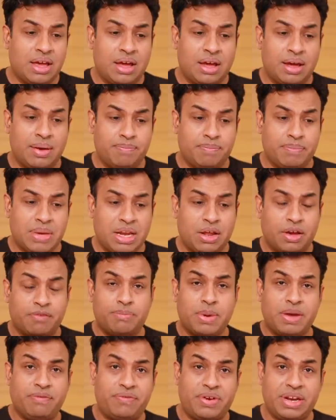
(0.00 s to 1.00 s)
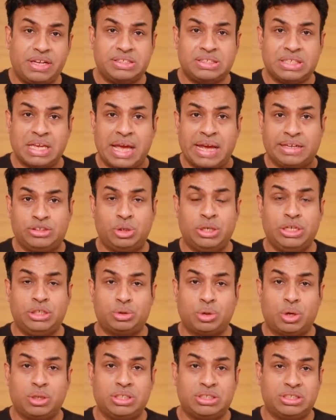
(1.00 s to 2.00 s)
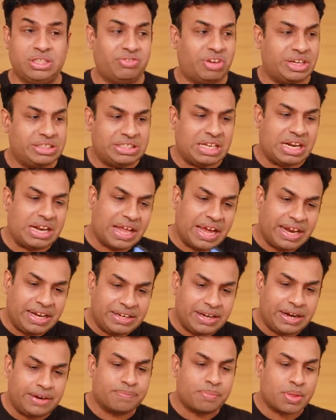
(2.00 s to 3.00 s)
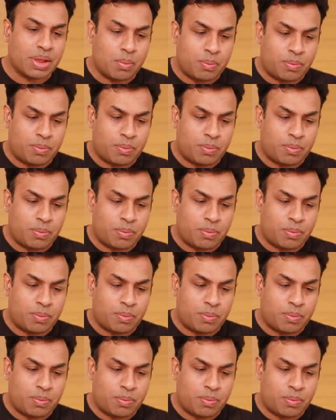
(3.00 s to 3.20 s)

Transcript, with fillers: uh, many of my friends actually saw this device, they liked it,